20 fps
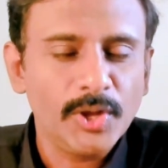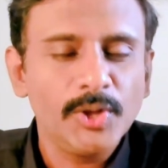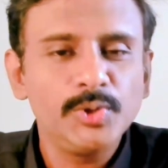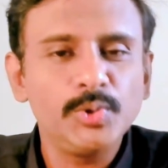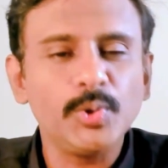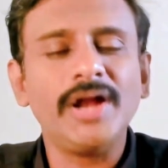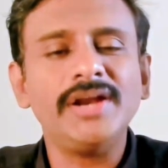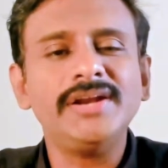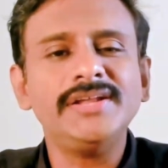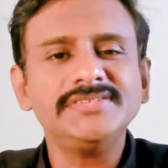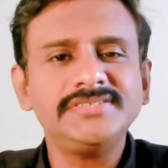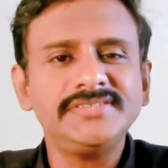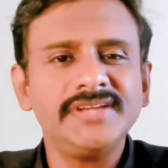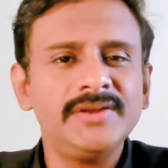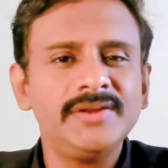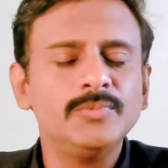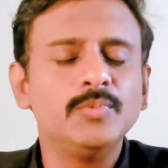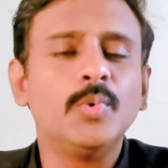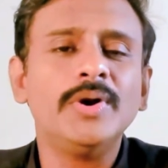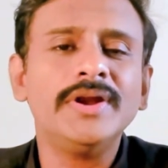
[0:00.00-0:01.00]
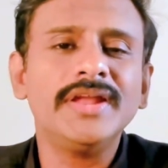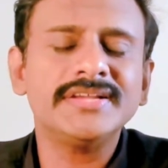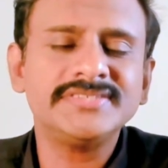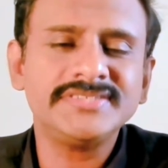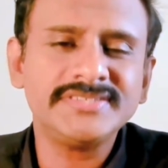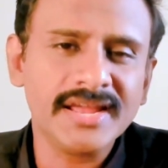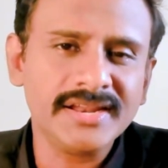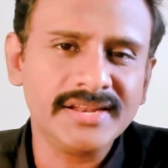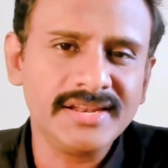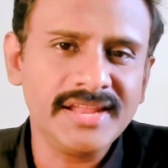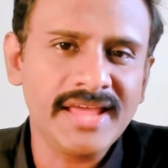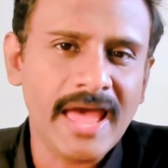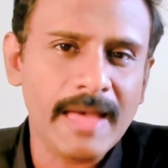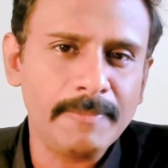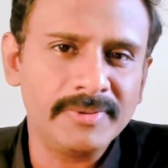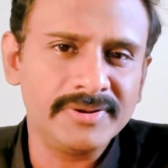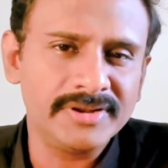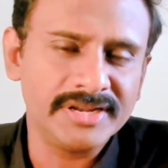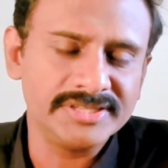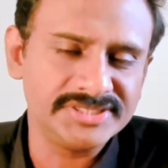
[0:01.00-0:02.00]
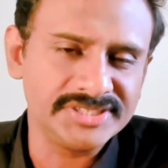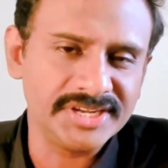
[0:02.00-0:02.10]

To understand what exactly happened in